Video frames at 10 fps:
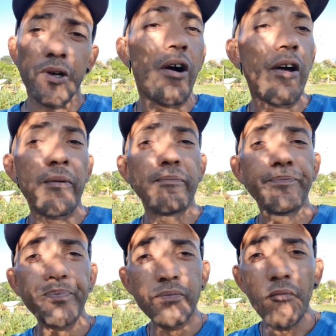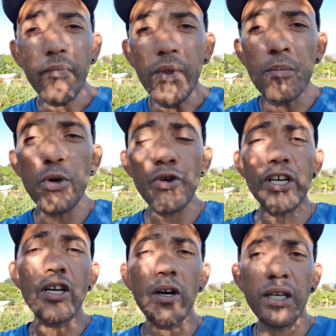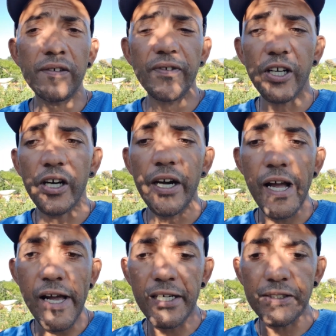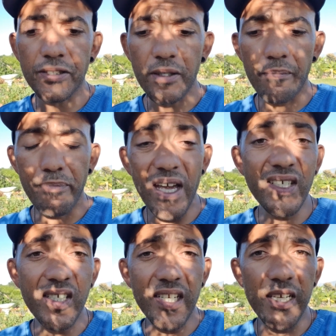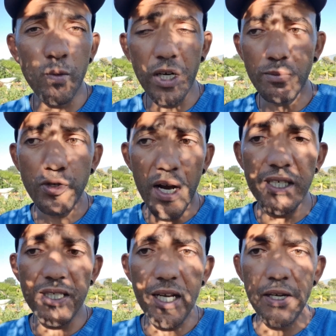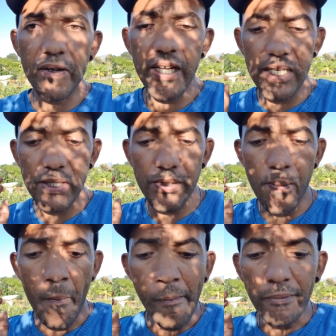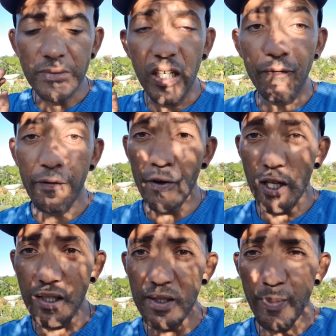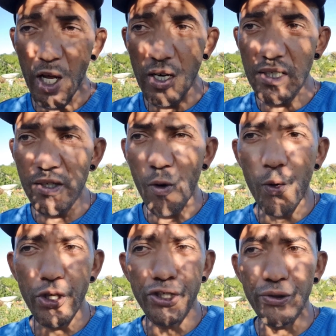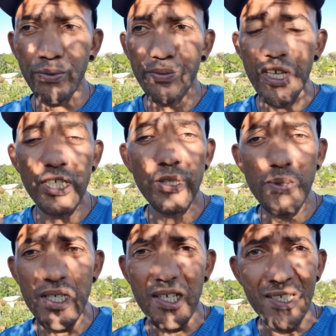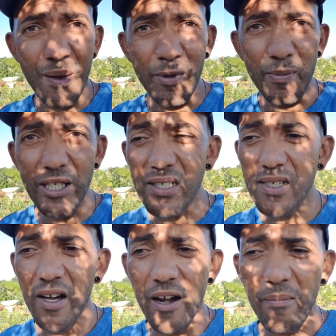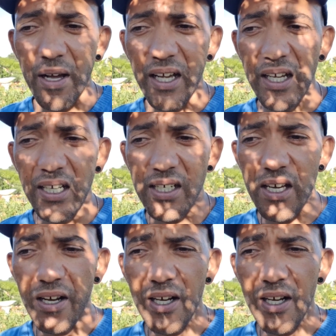on Moringa Oleifera, and basically what I'm trying to tell you is, if you've got this plant, or they do sell supplements in